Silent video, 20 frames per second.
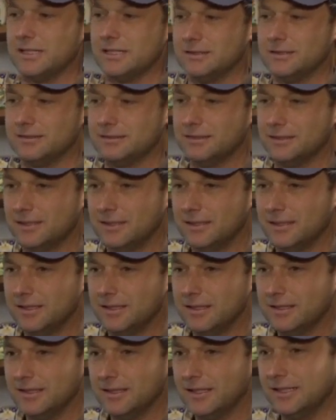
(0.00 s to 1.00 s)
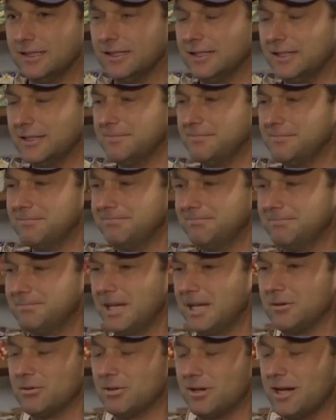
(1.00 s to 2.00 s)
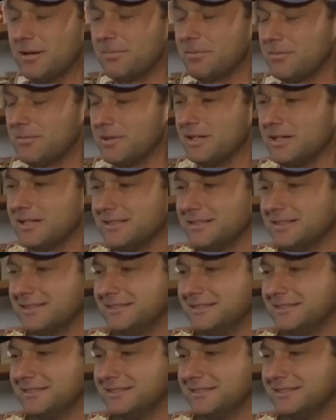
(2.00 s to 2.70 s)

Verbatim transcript: And um, yeah, we're happy about it.